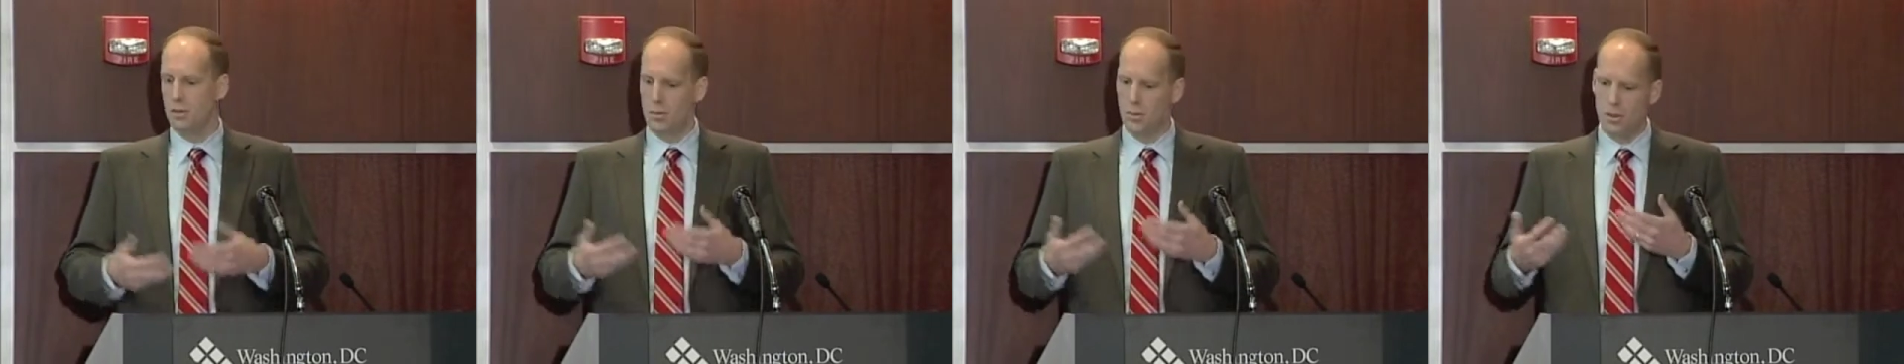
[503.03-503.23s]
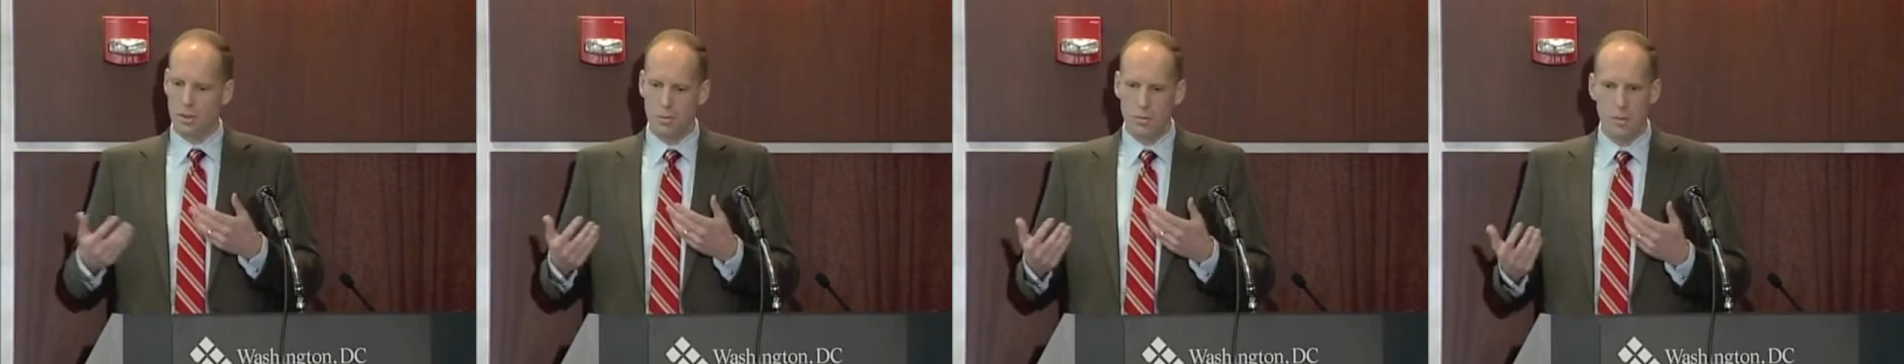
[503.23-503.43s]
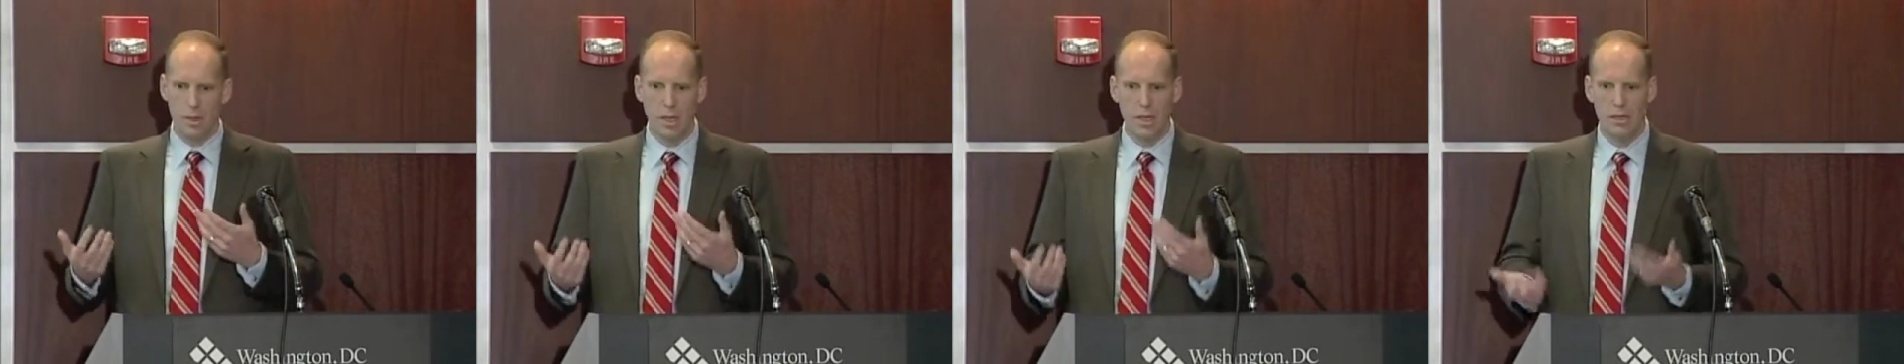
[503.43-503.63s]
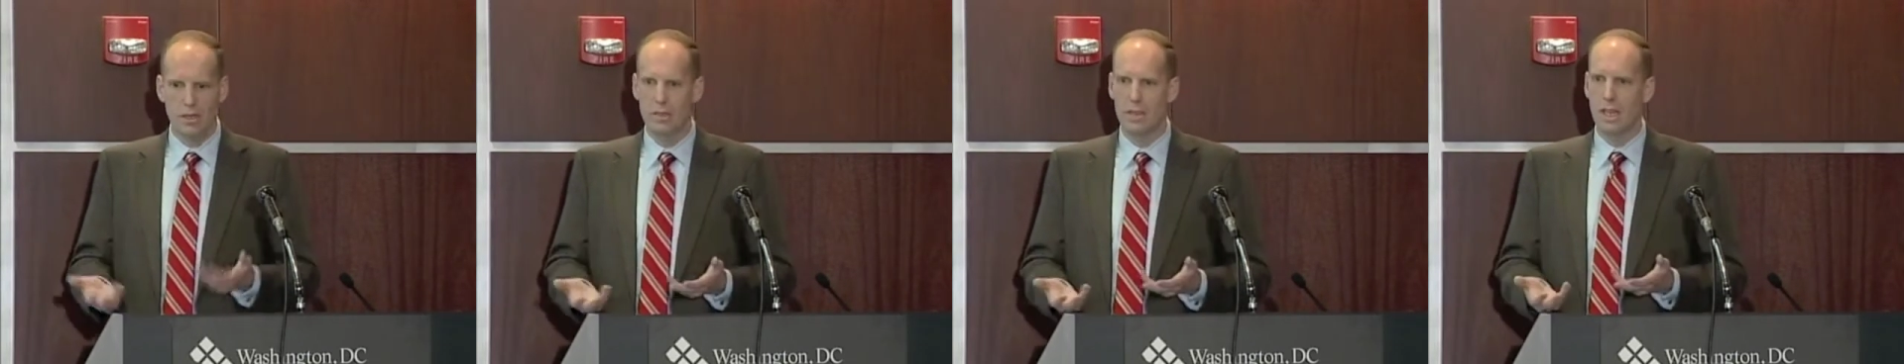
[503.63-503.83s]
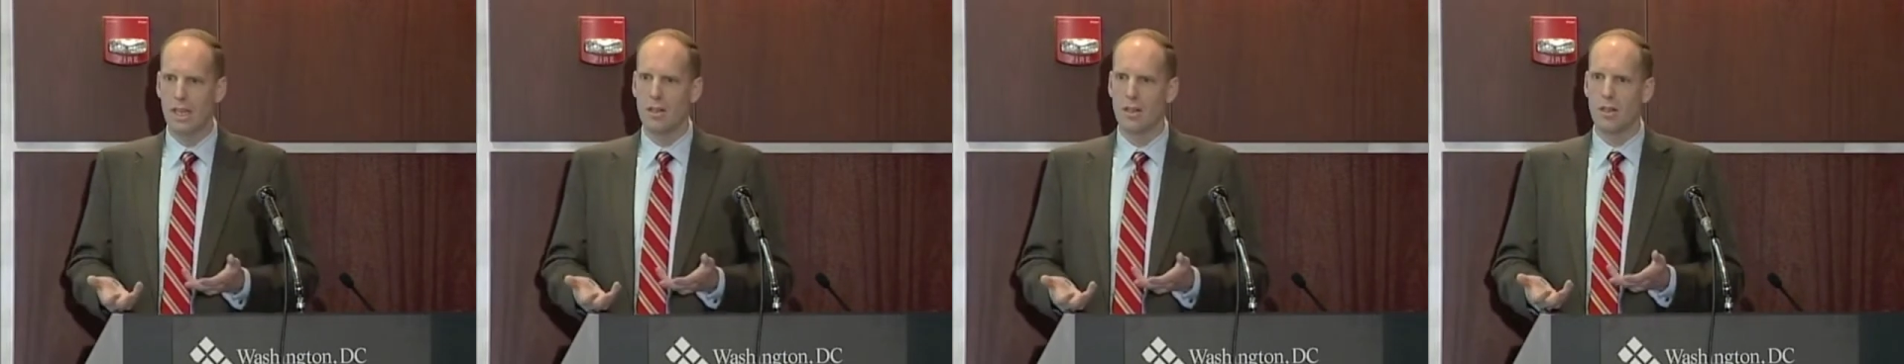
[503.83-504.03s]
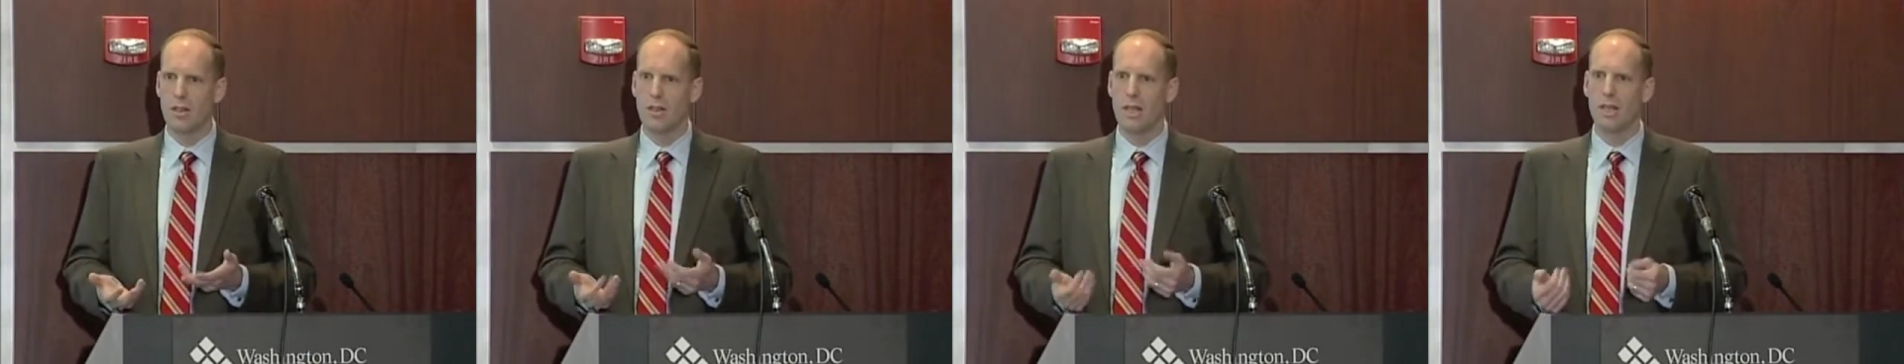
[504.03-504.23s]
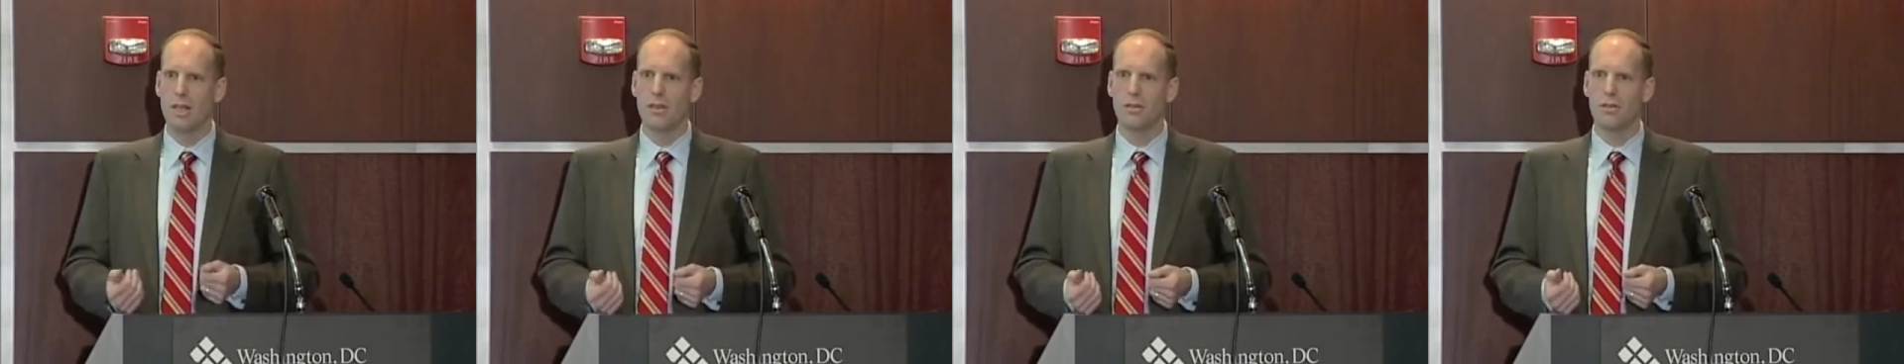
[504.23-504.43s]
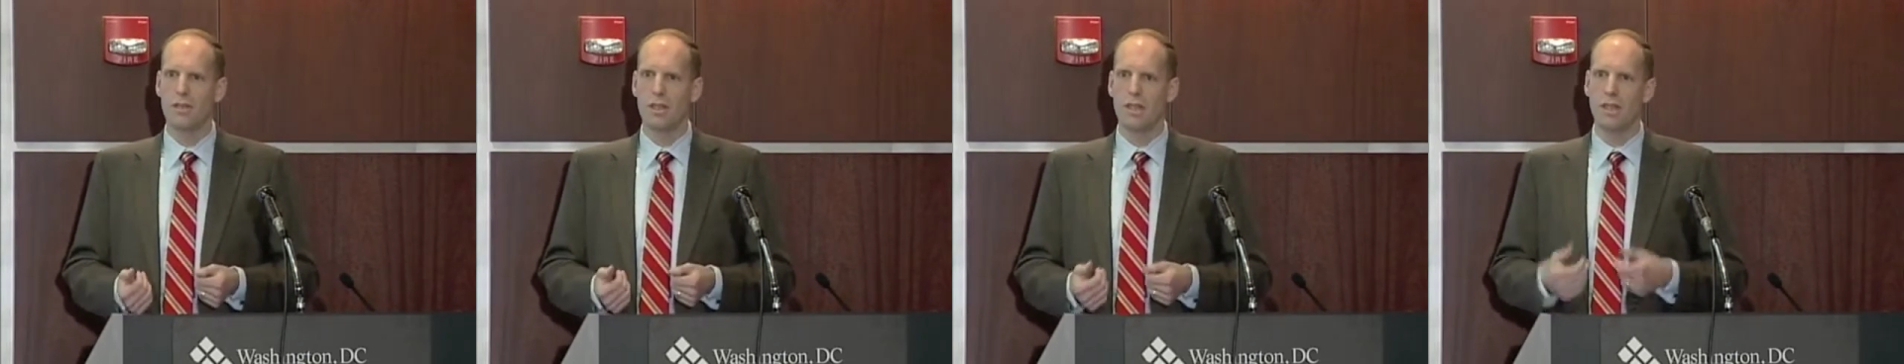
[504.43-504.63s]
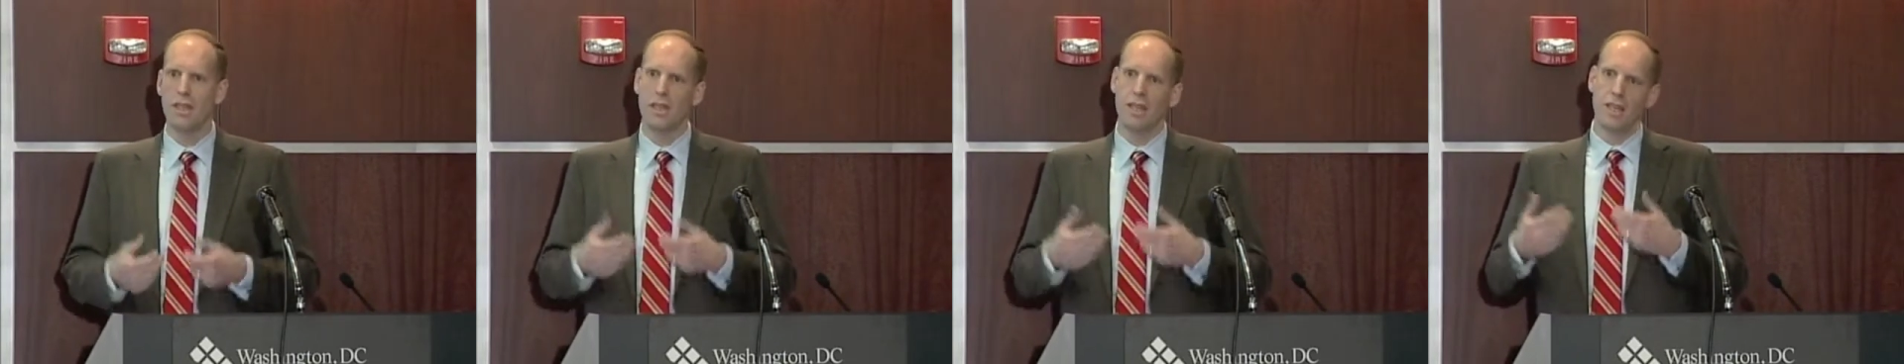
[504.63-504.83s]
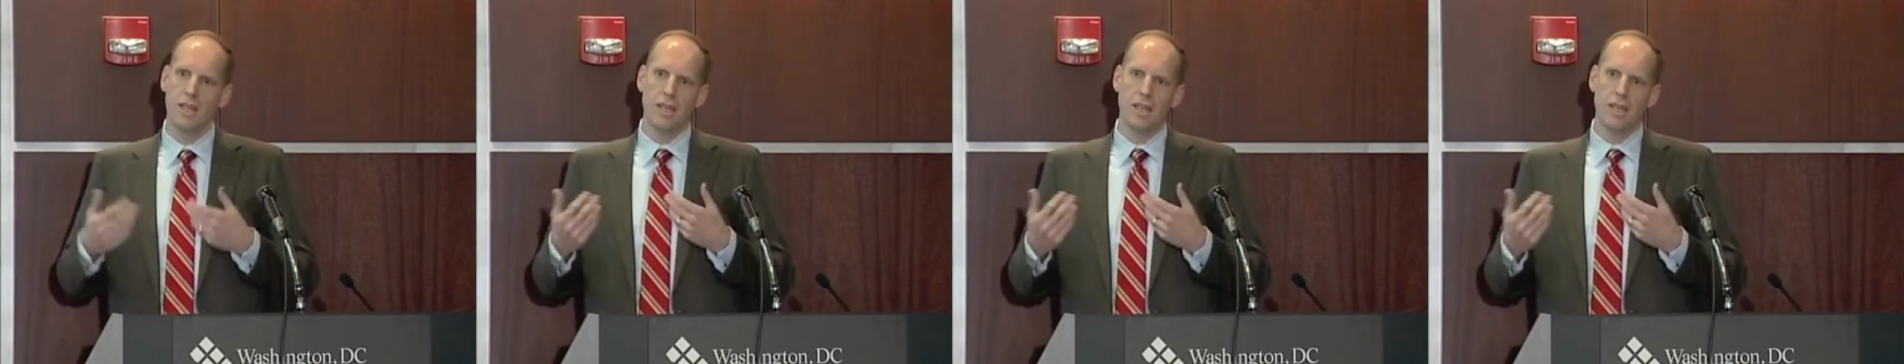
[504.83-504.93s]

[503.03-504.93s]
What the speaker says: You can be a state law LLC